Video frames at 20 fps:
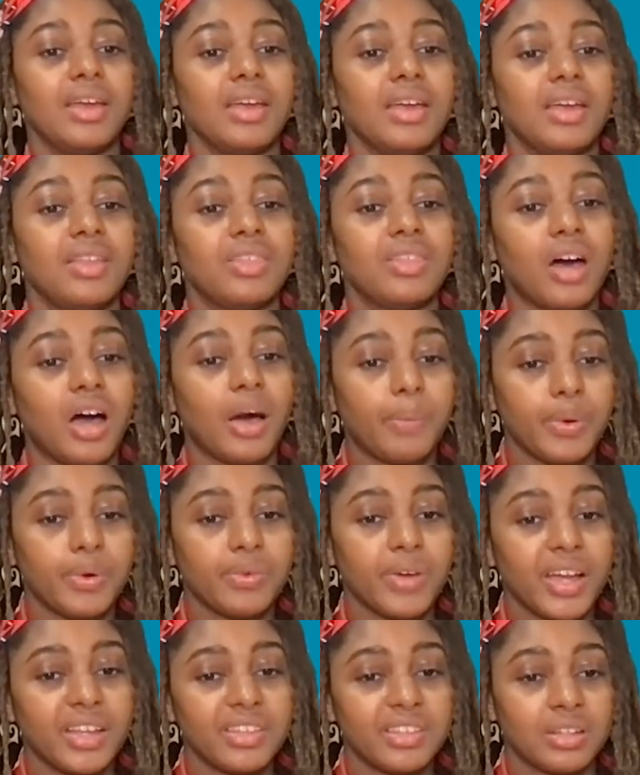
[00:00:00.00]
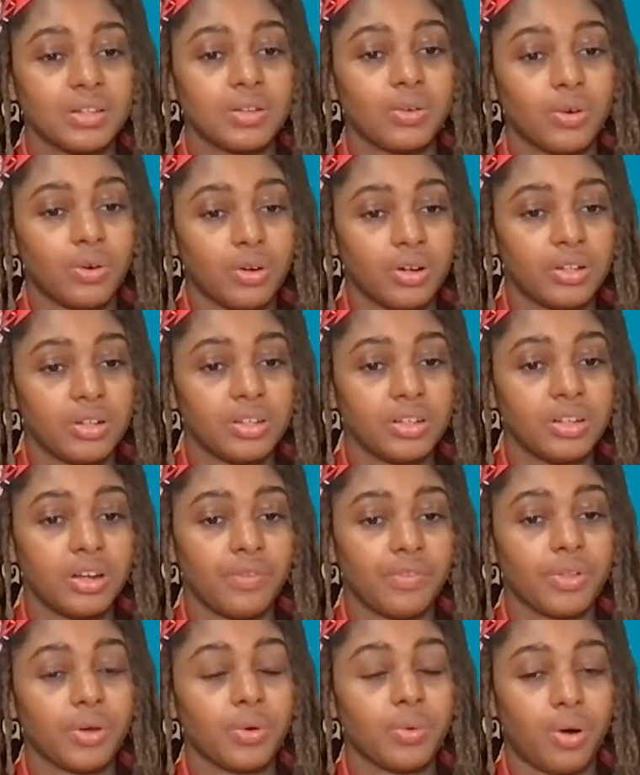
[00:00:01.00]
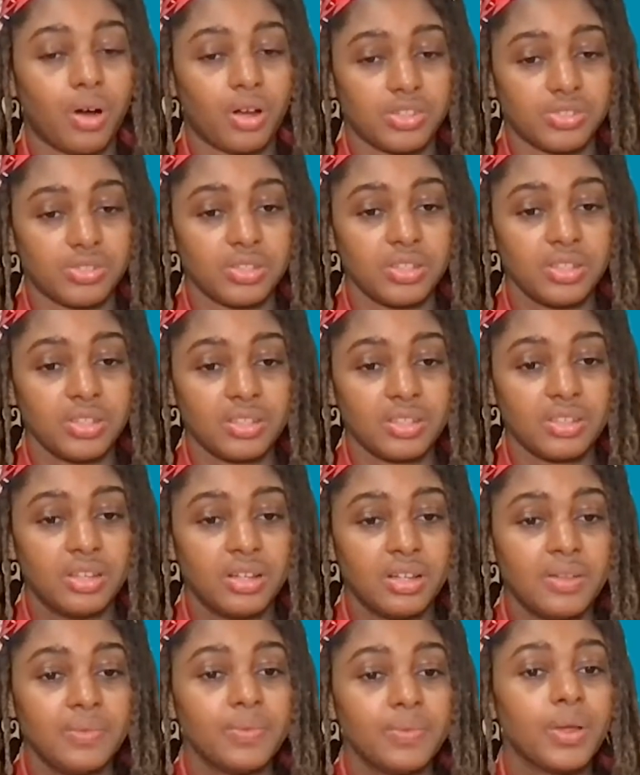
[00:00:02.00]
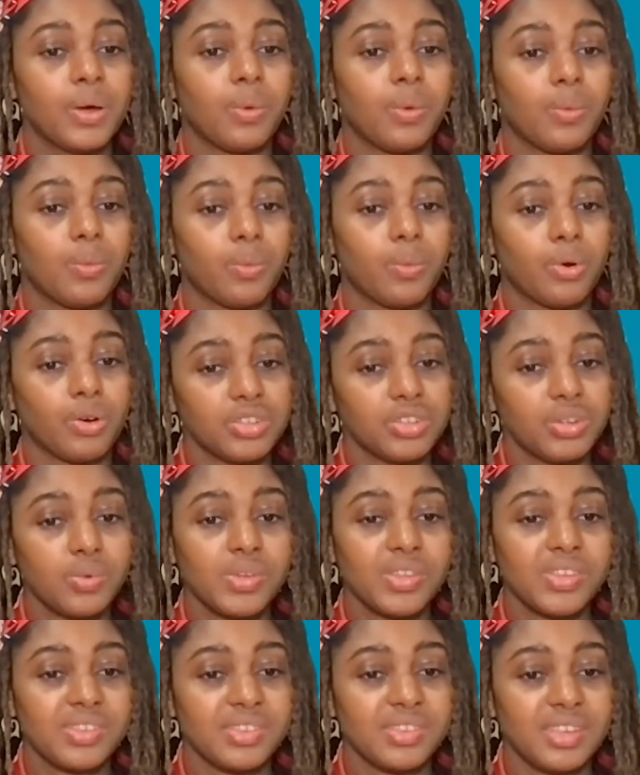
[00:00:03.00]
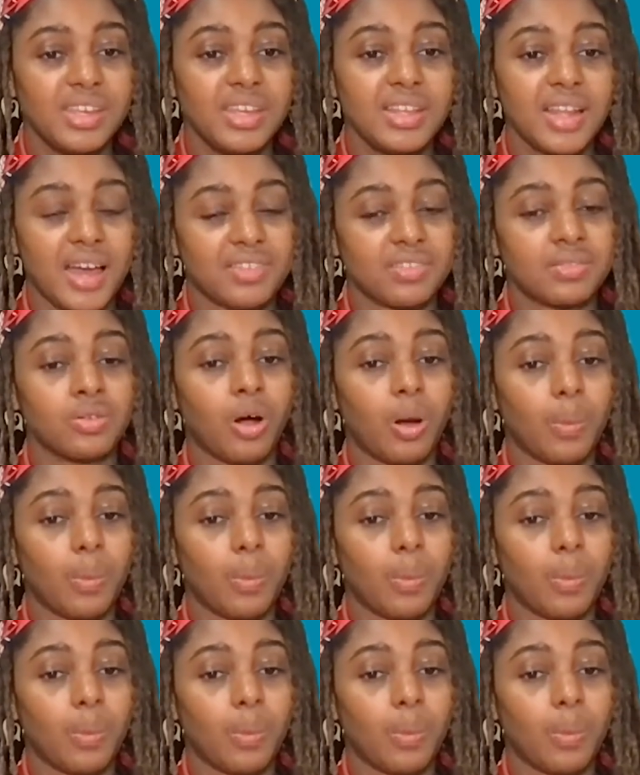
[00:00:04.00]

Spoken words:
In the upper right-hand corner of the quadrant, water was seen as an